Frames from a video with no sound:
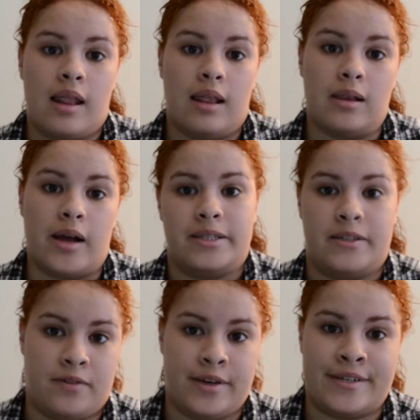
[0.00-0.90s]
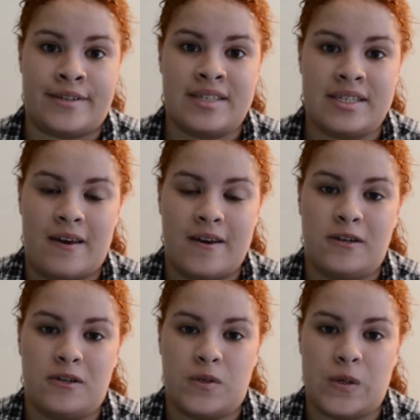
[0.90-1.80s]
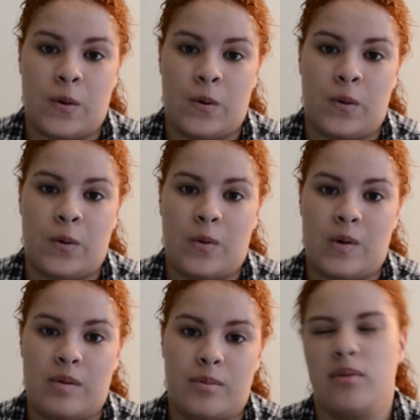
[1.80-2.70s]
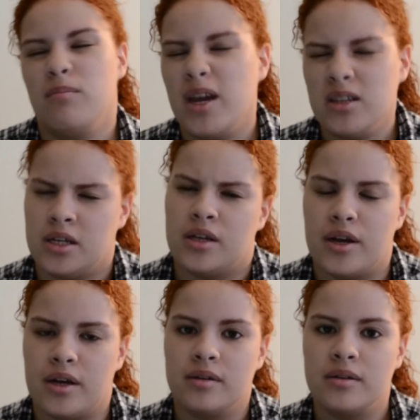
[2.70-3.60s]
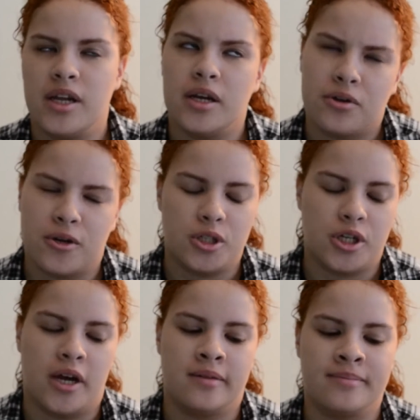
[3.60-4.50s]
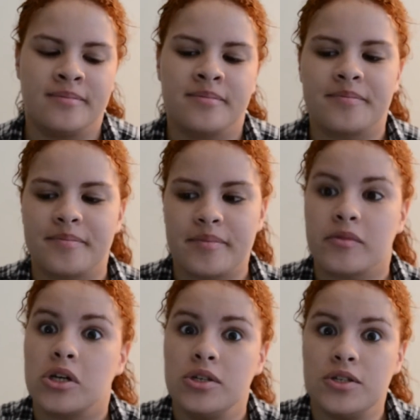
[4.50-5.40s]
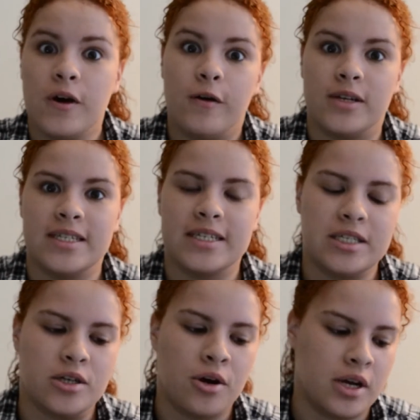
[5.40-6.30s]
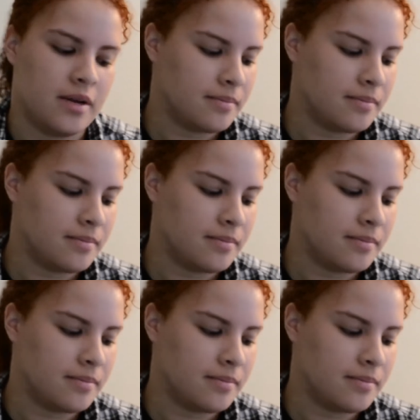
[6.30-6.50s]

lots of things. So, but mainly knitting and crochet. So let's get started.